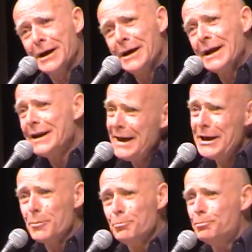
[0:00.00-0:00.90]
And he
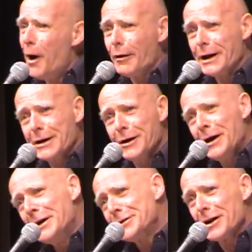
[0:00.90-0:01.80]
and Barack
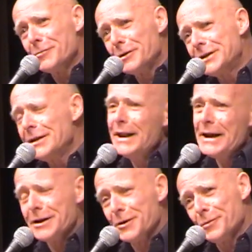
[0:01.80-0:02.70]
sort of were
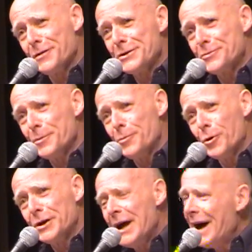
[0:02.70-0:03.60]
delighted with this report
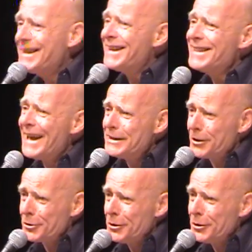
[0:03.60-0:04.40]
and delighted,